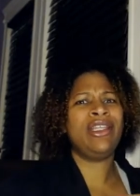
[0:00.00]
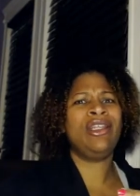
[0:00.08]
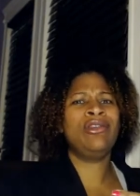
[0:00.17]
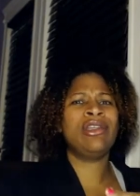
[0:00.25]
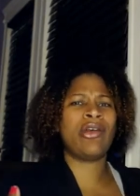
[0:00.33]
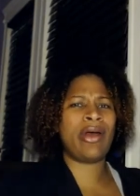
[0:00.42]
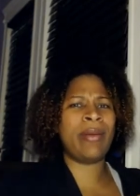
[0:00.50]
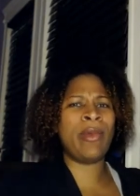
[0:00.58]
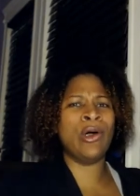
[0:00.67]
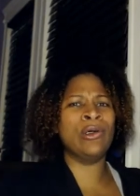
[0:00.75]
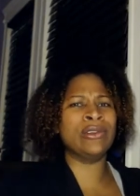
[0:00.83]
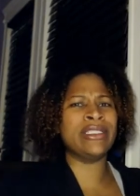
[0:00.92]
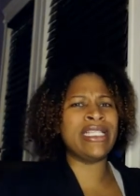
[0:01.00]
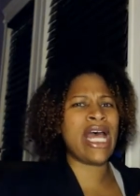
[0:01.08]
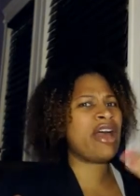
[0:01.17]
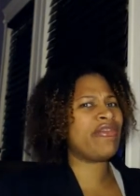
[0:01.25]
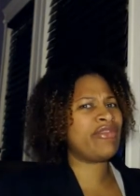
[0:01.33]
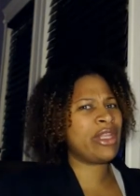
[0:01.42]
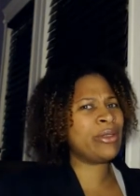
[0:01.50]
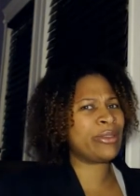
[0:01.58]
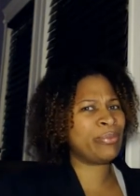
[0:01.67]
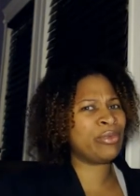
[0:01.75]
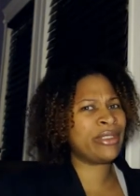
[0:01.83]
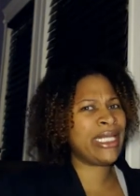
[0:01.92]
you know I'm old enough. There
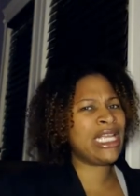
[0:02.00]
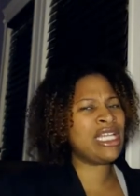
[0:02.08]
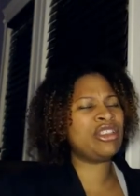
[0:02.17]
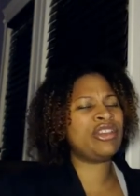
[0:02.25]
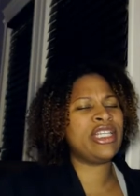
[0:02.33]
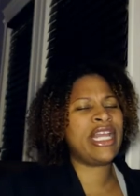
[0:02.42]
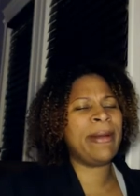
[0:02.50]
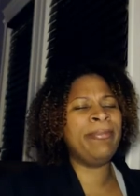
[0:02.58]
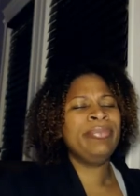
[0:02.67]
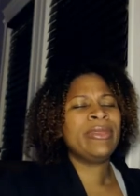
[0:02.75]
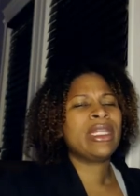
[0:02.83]
was pre-internet.